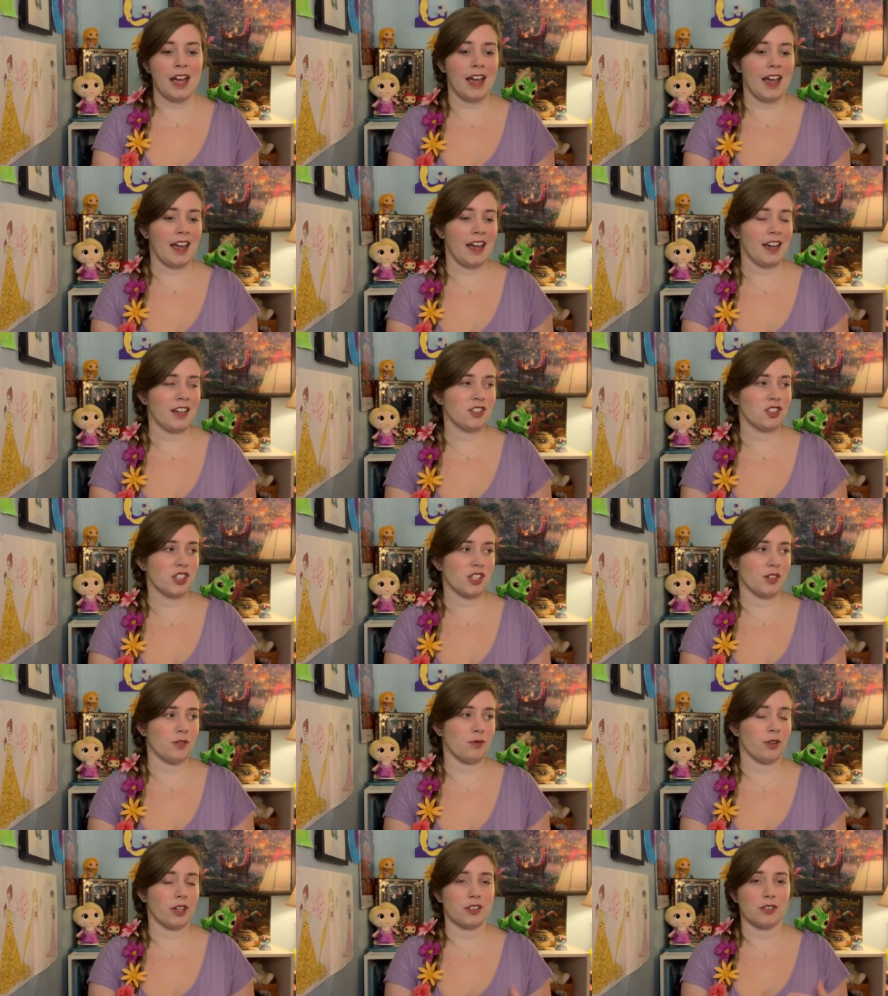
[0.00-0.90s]
and she
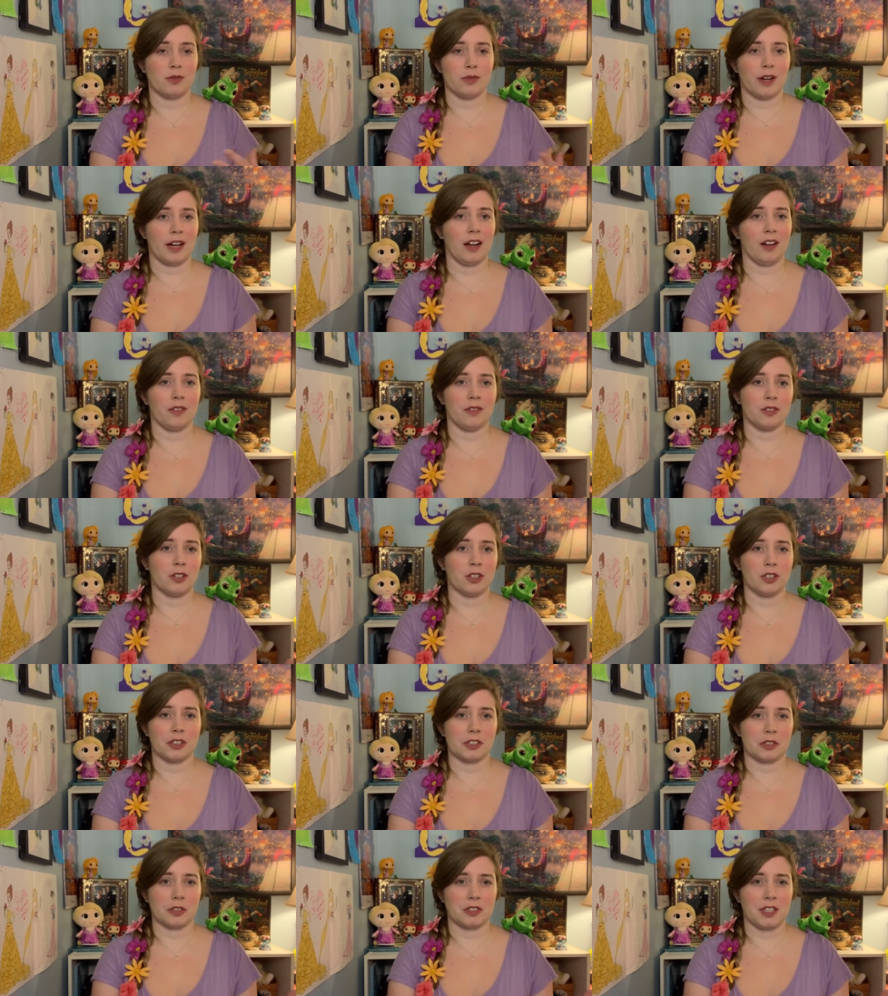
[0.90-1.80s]
runs around her
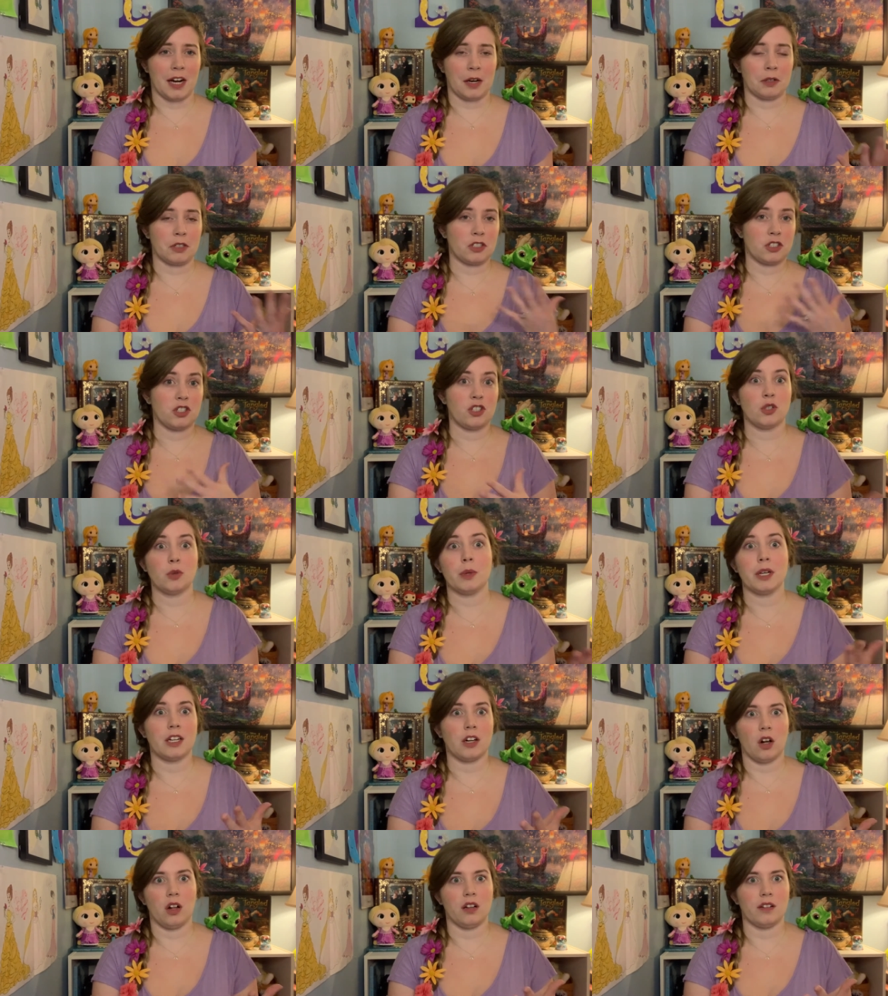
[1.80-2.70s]
little tower doing
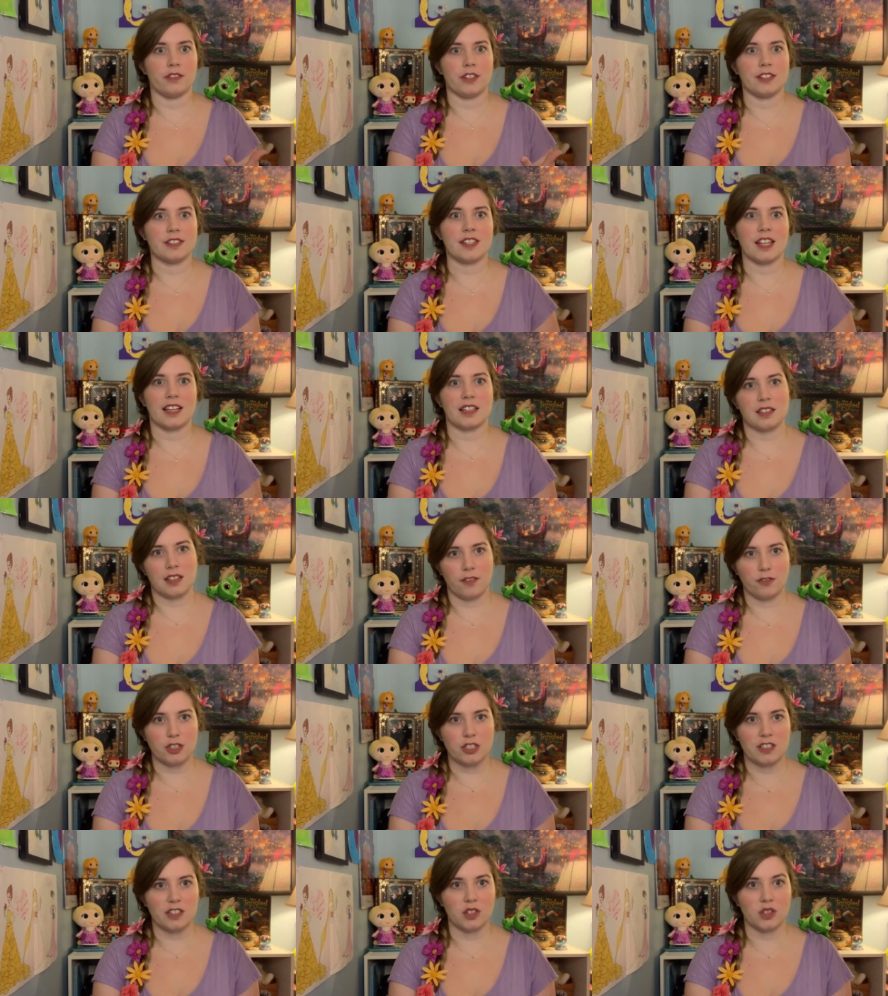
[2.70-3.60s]
all of these things every
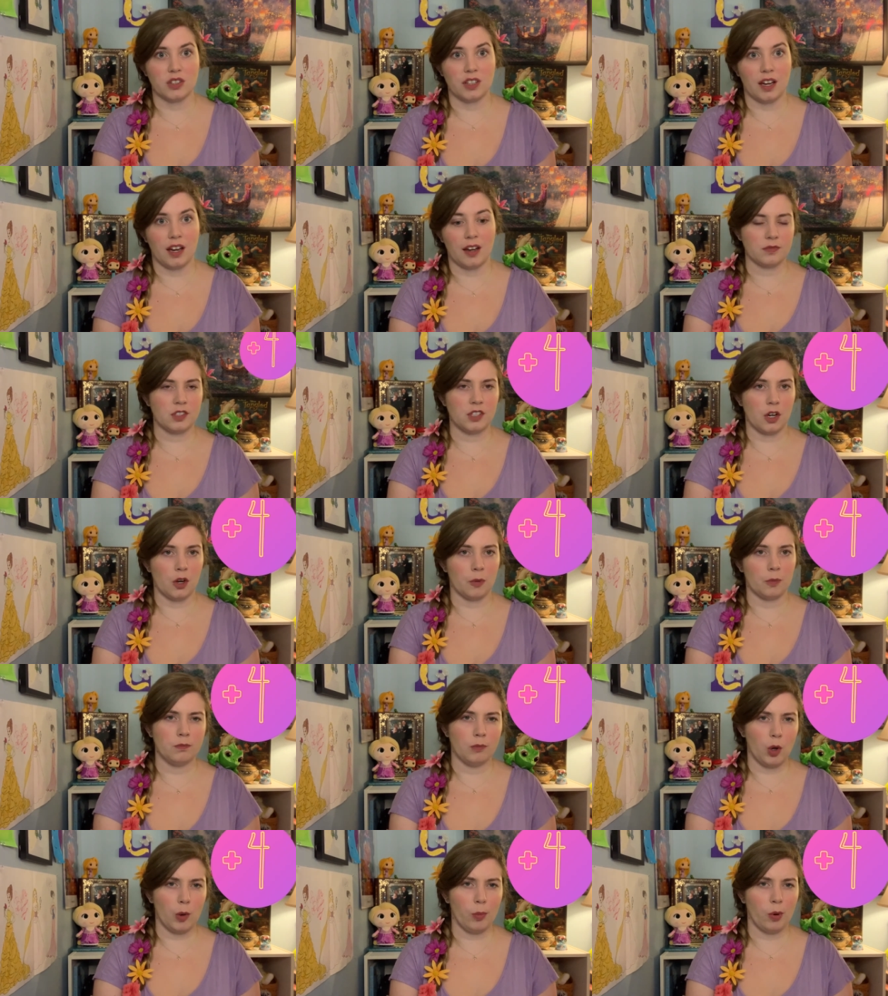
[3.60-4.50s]
single day. So four